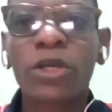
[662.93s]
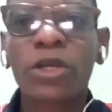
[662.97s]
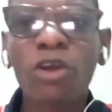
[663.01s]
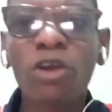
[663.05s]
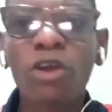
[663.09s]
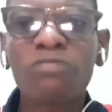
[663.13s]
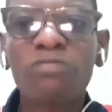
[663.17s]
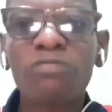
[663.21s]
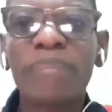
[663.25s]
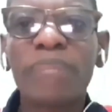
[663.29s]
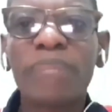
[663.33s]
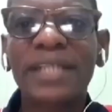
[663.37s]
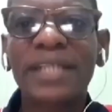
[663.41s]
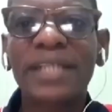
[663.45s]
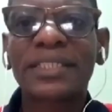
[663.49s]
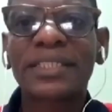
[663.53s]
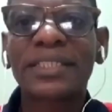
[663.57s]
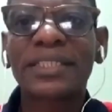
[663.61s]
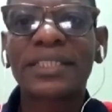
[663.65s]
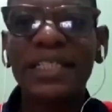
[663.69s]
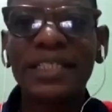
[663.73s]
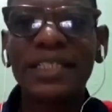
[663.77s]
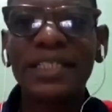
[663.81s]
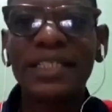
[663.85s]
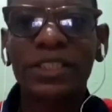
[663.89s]
government
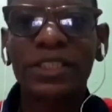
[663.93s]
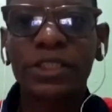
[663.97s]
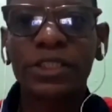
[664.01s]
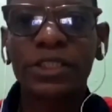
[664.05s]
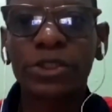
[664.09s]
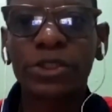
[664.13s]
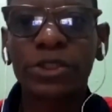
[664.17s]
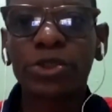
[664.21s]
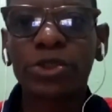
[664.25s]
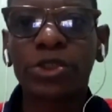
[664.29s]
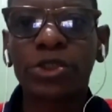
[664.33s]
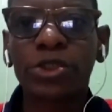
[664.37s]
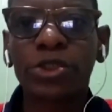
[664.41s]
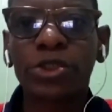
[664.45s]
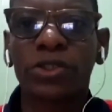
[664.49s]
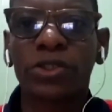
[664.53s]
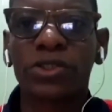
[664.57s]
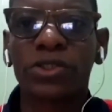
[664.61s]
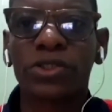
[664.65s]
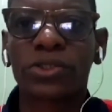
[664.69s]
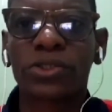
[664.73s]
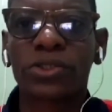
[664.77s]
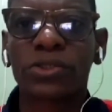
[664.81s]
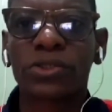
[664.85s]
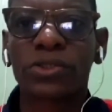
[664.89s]
institutions
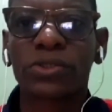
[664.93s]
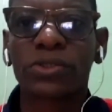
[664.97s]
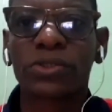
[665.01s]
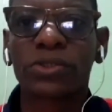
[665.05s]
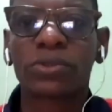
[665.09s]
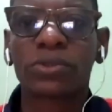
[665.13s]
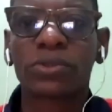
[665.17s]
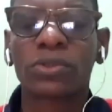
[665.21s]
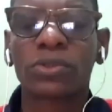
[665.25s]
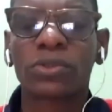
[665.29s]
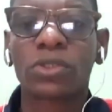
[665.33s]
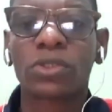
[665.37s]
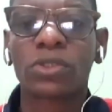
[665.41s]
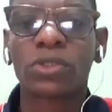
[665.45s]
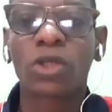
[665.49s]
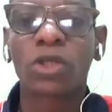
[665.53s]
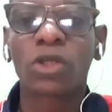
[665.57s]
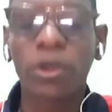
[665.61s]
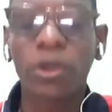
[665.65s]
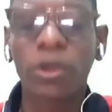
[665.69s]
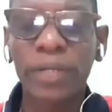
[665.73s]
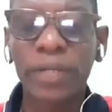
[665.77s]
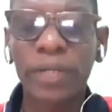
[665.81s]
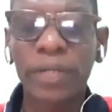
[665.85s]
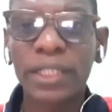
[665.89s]

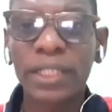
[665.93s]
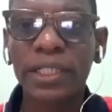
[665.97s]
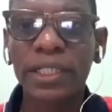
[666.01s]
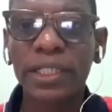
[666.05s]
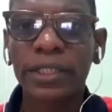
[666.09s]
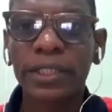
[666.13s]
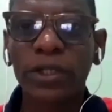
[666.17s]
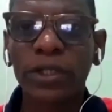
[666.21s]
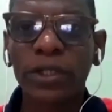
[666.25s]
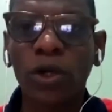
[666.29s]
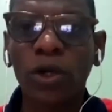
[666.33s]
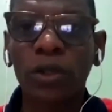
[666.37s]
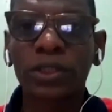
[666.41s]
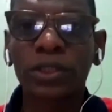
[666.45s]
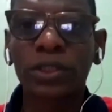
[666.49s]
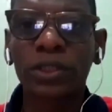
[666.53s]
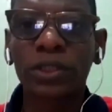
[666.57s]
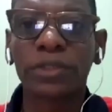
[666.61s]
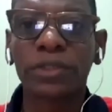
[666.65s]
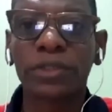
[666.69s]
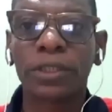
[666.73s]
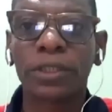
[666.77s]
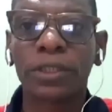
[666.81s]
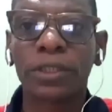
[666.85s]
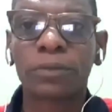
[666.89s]
currently in the
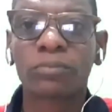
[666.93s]
country,